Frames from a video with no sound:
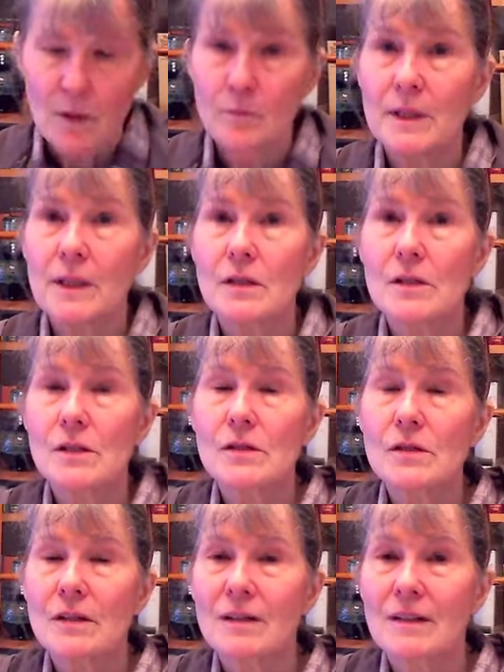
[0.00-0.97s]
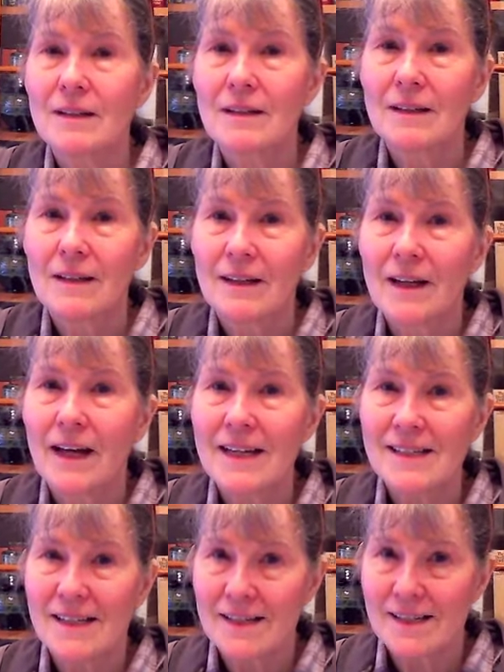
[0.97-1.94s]
Because,
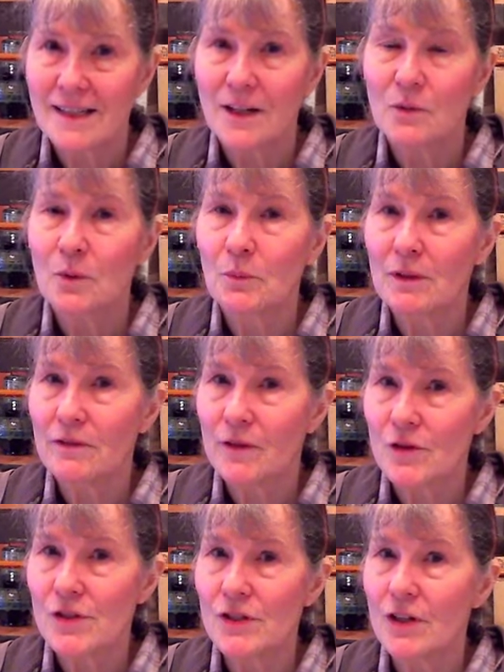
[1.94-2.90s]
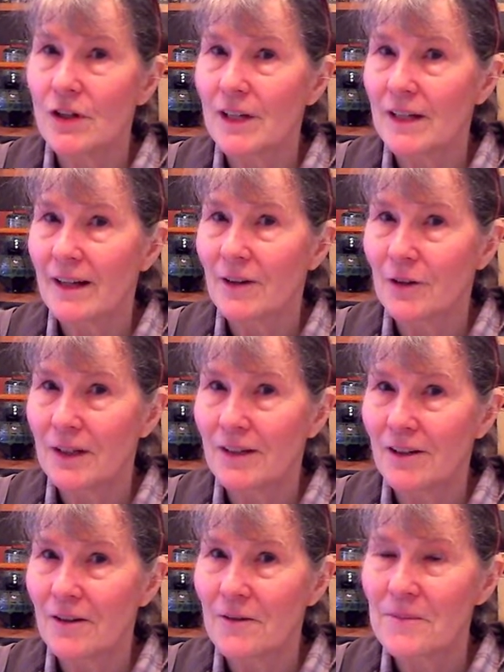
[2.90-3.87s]
as I said when we first started out
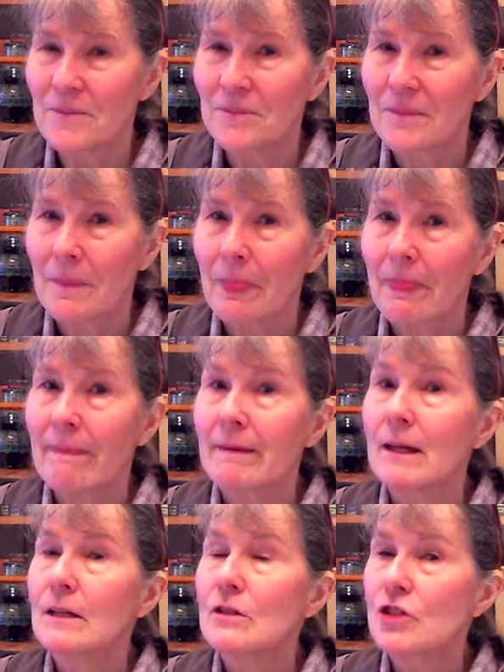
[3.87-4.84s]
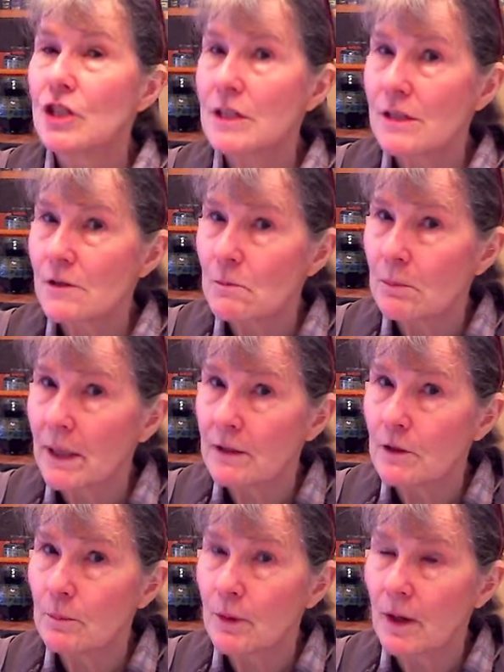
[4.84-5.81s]
here, Jesus paid
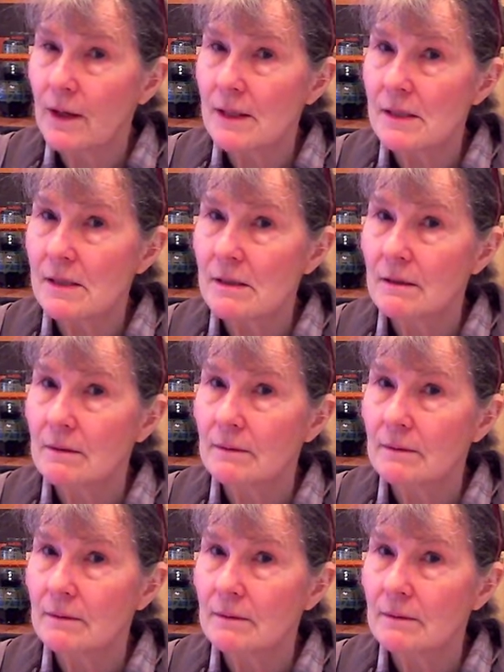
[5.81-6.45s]
the price.